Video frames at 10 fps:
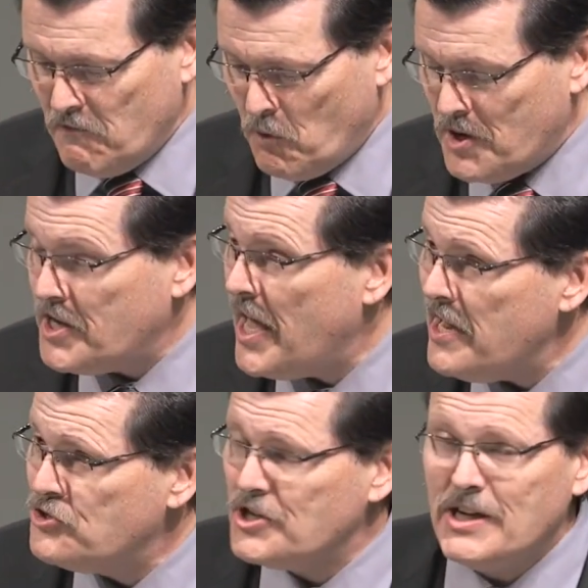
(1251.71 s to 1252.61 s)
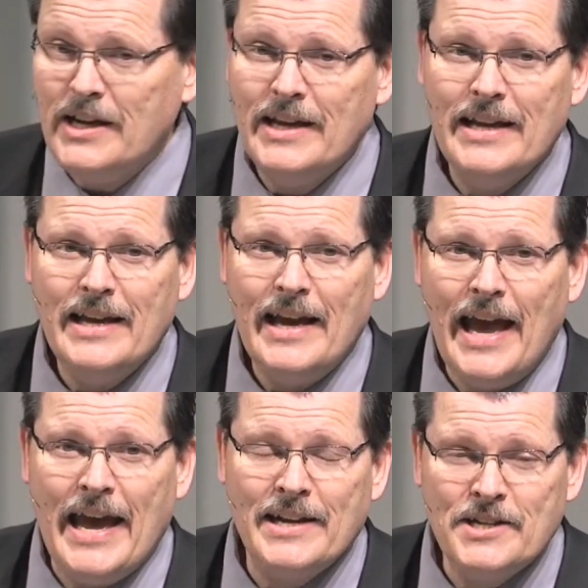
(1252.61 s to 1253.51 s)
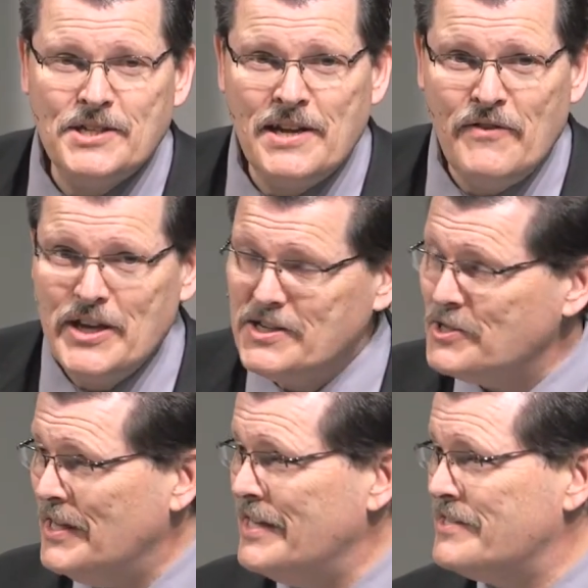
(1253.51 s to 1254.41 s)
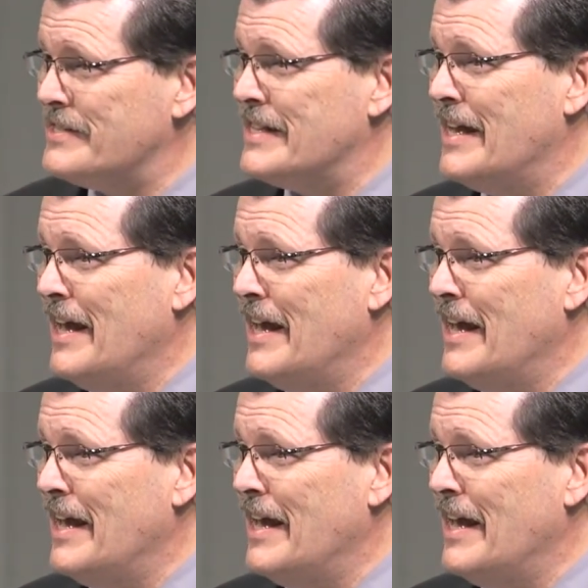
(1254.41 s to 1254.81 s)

fornication, and lasciviousness.